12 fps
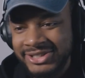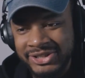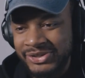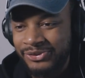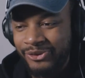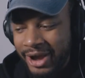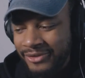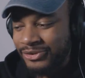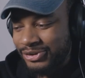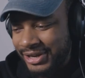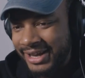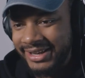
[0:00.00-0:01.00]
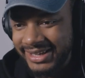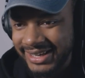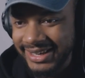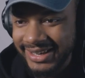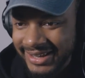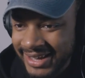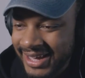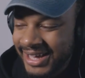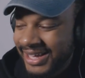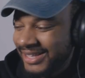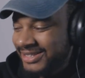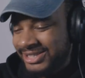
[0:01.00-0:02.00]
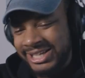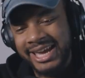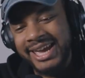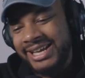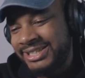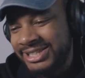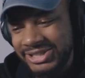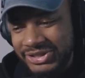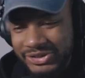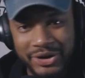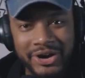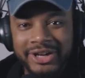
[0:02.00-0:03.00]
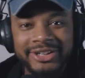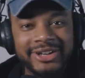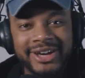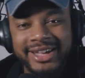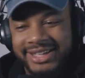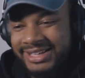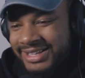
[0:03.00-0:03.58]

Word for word: She's forever dead. She, she's gone, dog.